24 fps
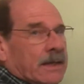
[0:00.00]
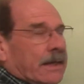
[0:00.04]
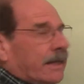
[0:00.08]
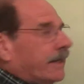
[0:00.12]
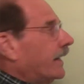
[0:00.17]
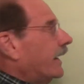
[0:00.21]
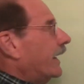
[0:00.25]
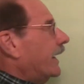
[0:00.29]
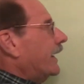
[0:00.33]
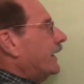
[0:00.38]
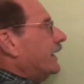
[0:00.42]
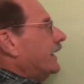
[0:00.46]

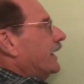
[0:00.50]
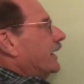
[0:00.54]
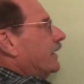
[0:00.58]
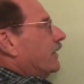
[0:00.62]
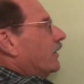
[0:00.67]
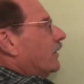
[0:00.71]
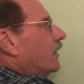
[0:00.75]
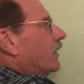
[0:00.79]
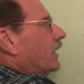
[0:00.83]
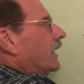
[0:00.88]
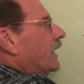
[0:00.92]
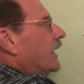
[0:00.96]
and I get
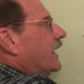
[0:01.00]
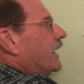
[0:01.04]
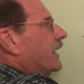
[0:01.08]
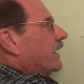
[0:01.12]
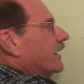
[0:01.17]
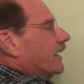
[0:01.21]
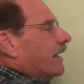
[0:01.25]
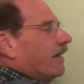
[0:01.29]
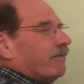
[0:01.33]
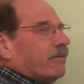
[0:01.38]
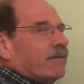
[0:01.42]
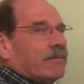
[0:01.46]
all eight
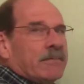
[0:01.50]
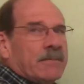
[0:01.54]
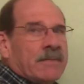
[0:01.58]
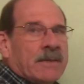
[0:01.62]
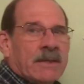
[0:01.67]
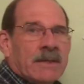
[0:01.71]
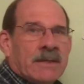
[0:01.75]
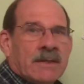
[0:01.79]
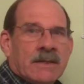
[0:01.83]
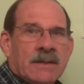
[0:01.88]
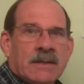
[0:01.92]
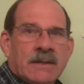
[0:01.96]
of them,
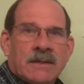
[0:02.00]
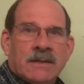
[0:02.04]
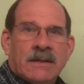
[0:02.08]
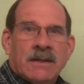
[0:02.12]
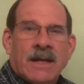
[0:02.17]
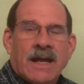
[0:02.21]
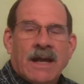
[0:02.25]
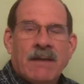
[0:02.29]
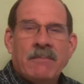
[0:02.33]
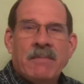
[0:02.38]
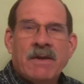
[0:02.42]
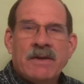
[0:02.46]

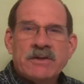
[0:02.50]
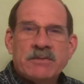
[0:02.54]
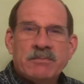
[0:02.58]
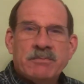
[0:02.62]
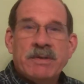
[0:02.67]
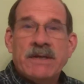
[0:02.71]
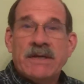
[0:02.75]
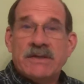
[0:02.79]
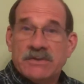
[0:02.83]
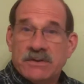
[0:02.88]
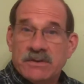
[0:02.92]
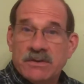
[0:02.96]
how much pizza